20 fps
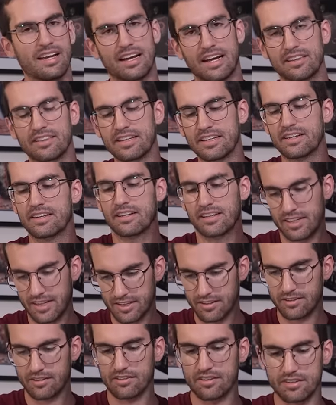at the end of the
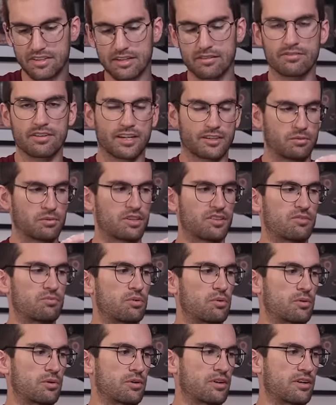day, there's a defect with this
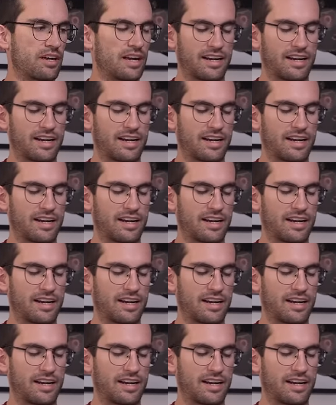board,